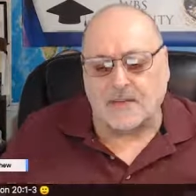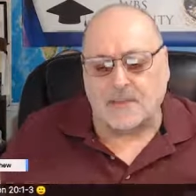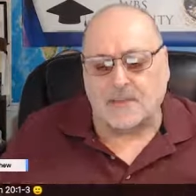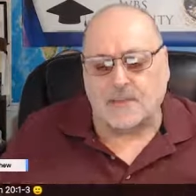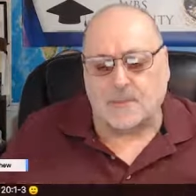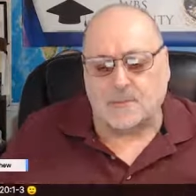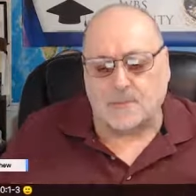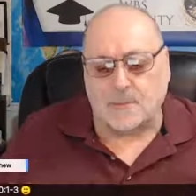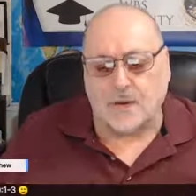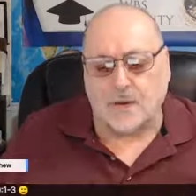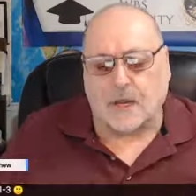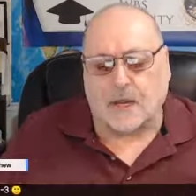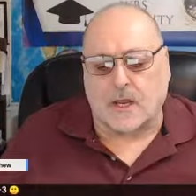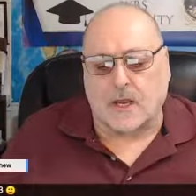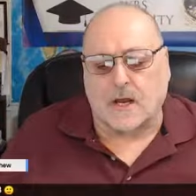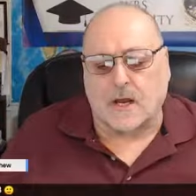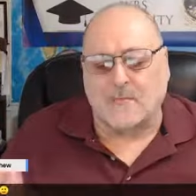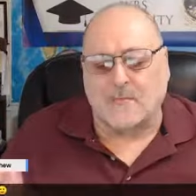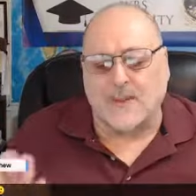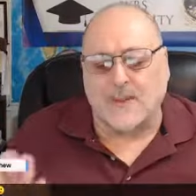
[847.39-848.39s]
it's
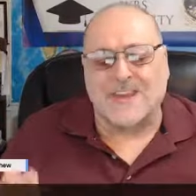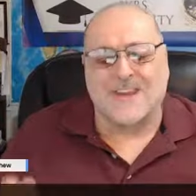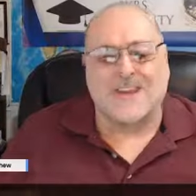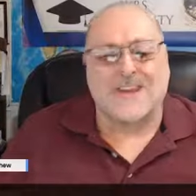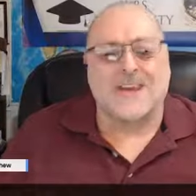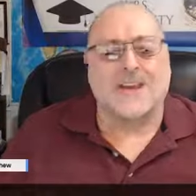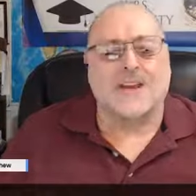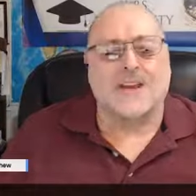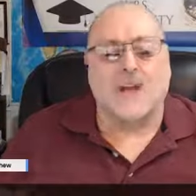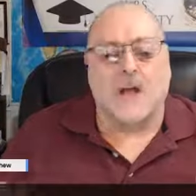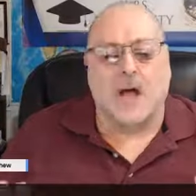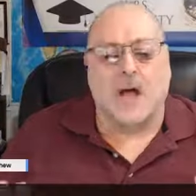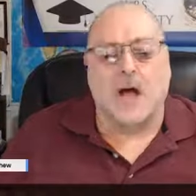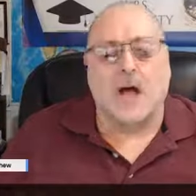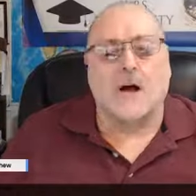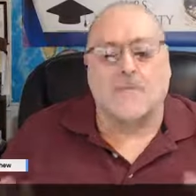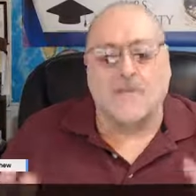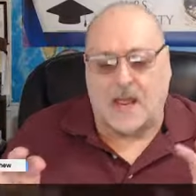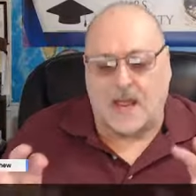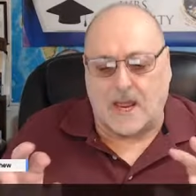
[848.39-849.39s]
speaking of the end
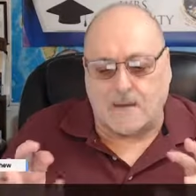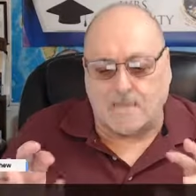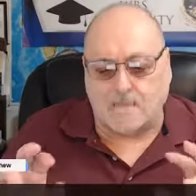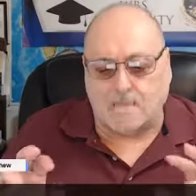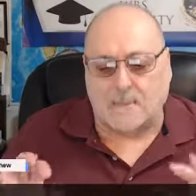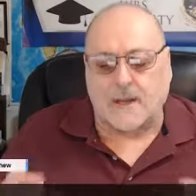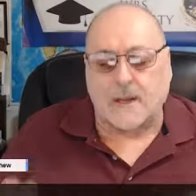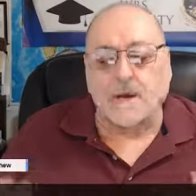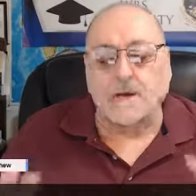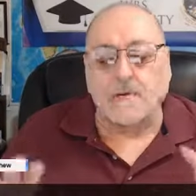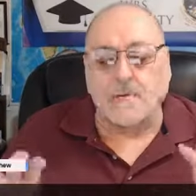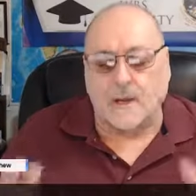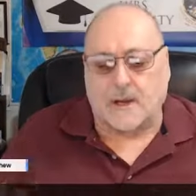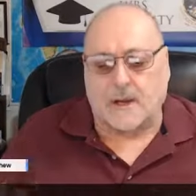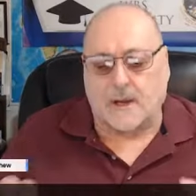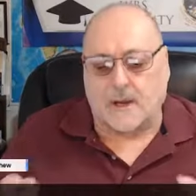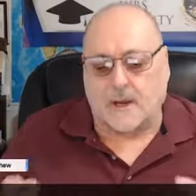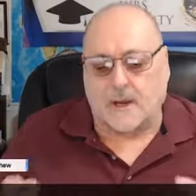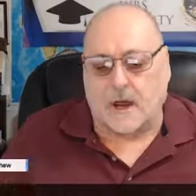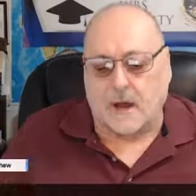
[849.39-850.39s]
of a
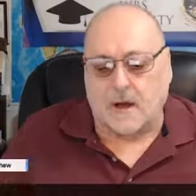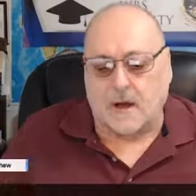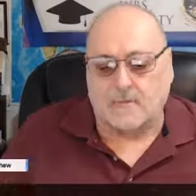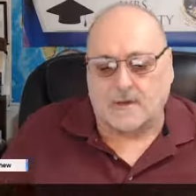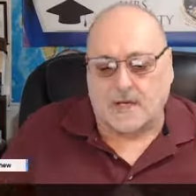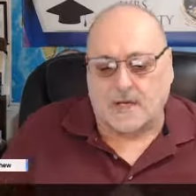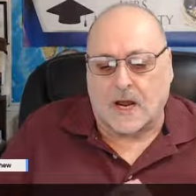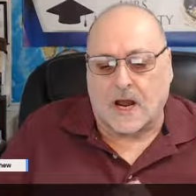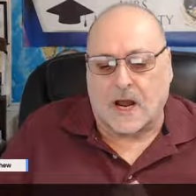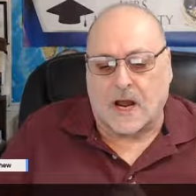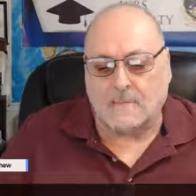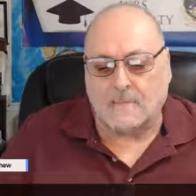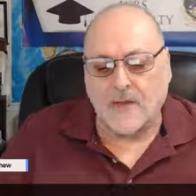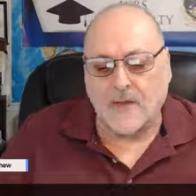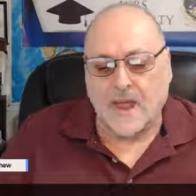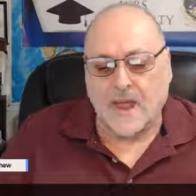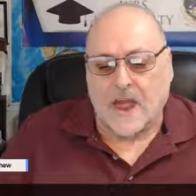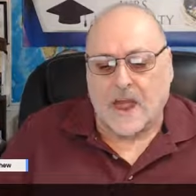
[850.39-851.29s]
period of time.